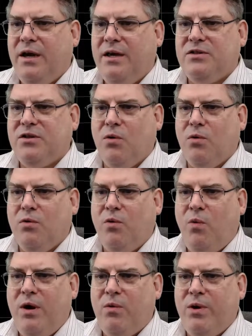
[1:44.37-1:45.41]
And so the
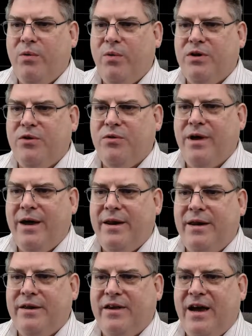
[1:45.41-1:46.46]
way we would do that
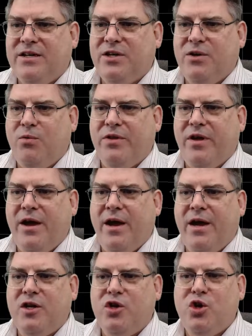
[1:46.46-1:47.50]
is actually with
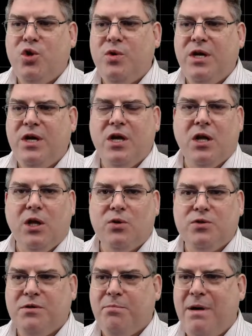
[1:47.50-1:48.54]
a 2D
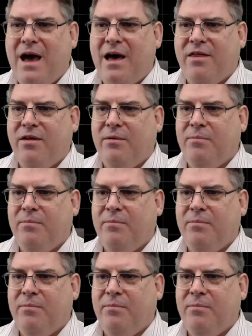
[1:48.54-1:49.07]
closed path.